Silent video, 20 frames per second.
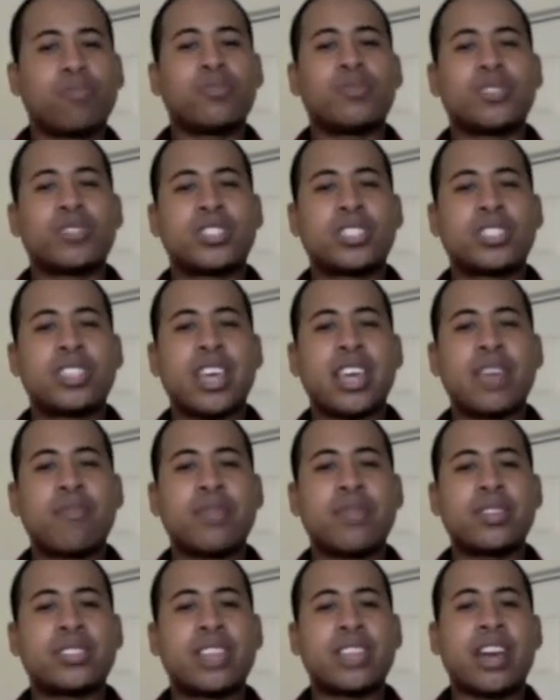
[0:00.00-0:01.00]

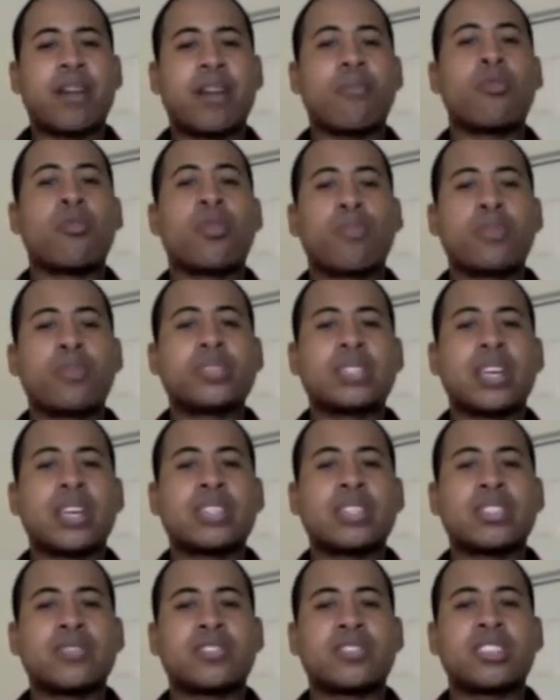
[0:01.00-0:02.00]
statements that are more
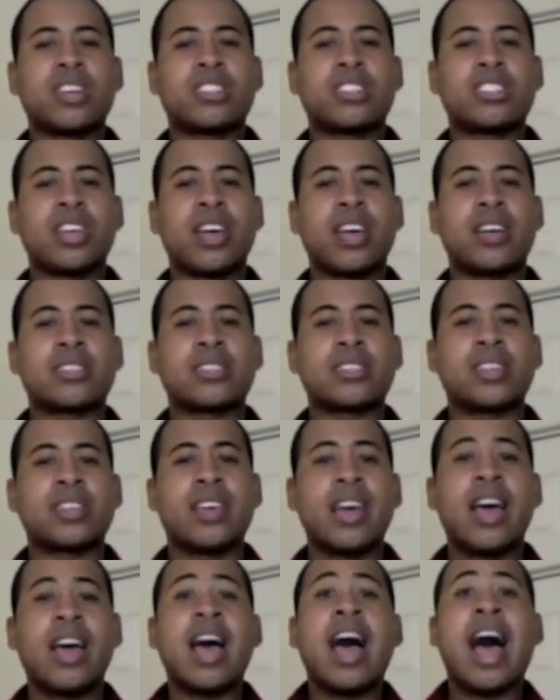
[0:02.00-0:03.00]
possessive, such as
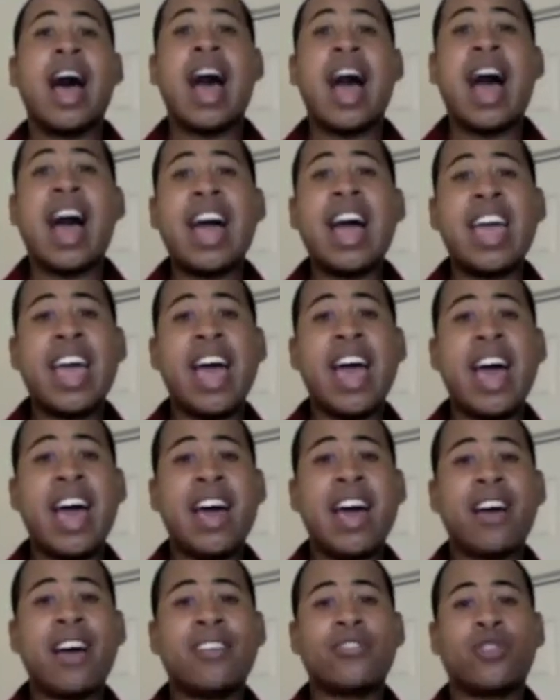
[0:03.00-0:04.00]
I
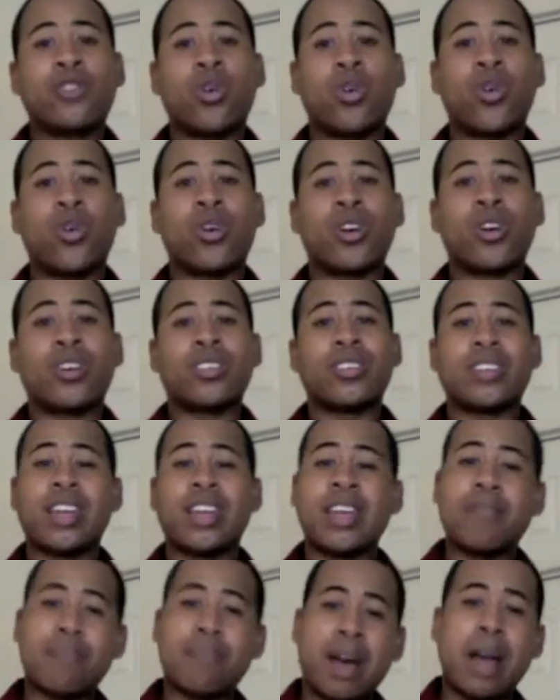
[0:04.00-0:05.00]
have, or
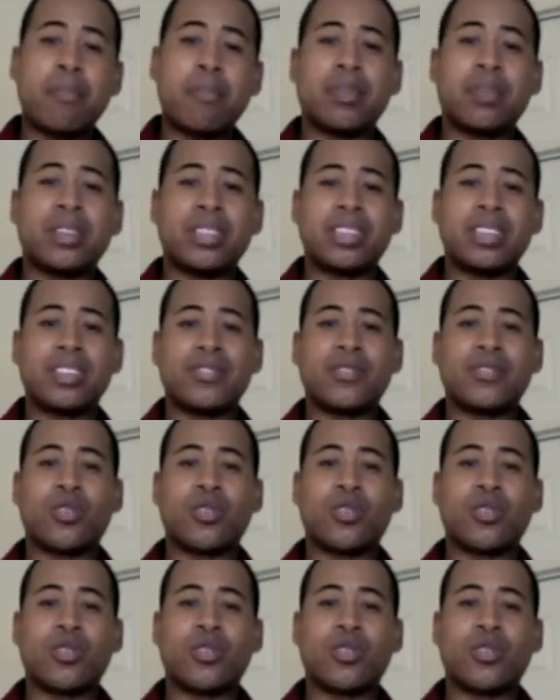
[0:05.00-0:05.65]
in my belief,